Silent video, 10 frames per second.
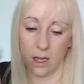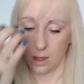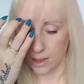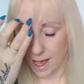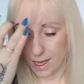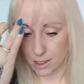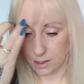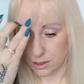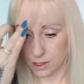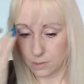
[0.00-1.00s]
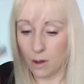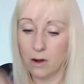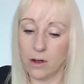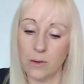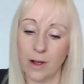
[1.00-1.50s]
Then
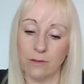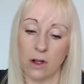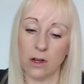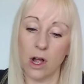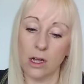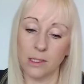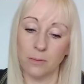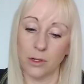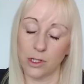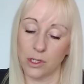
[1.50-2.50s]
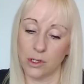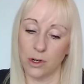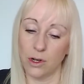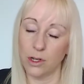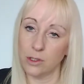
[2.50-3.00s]
tomorrow I've got cod and butter
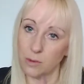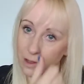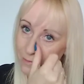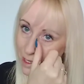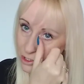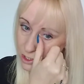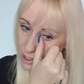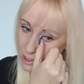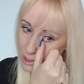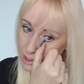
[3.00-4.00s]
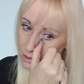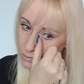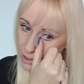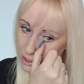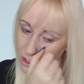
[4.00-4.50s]
sauce with veggies,
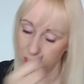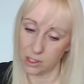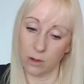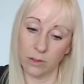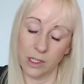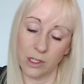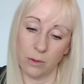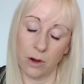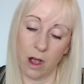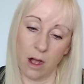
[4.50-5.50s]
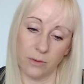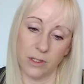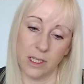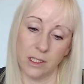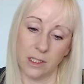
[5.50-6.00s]
which is only 2.5
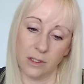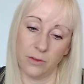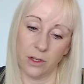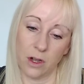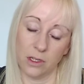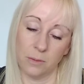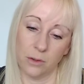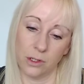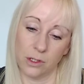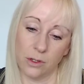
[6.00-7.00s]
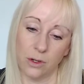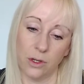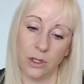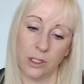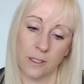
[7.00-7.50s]
sins for the cod and butter
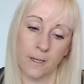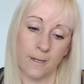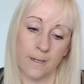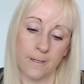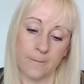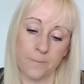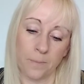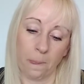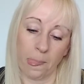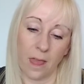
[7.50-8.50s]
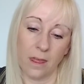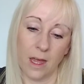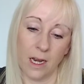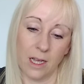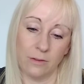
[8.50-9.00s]
sauce.
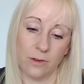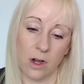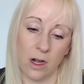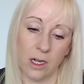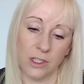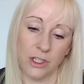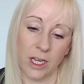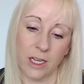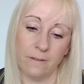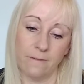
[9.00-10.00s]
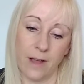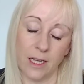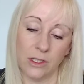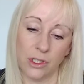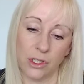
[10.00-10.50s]
Then I've got a chicken and
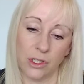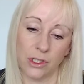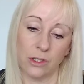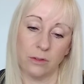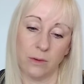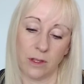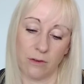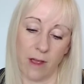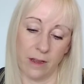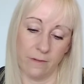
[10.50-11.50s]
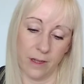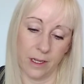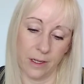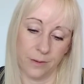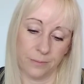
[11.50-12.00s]
veg with
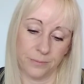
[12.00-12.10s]
gravy.